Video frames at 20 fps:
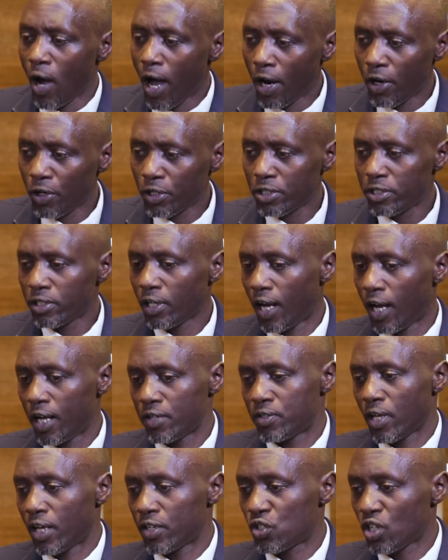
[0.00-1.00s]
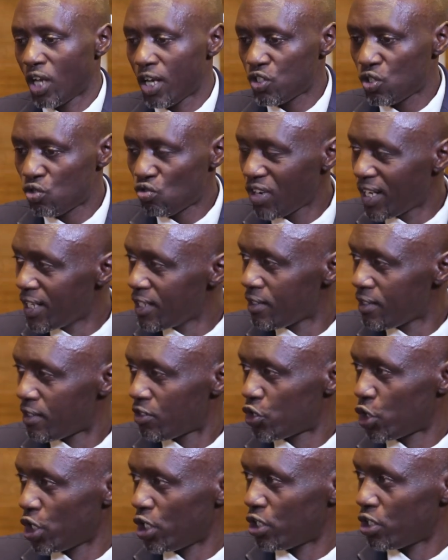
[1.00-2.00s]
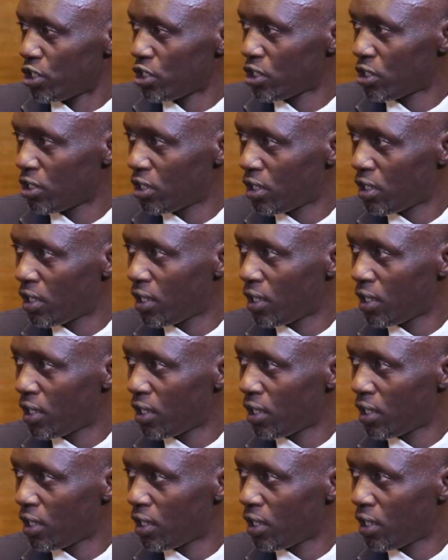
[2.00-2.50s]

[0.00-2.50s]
world, as trends change,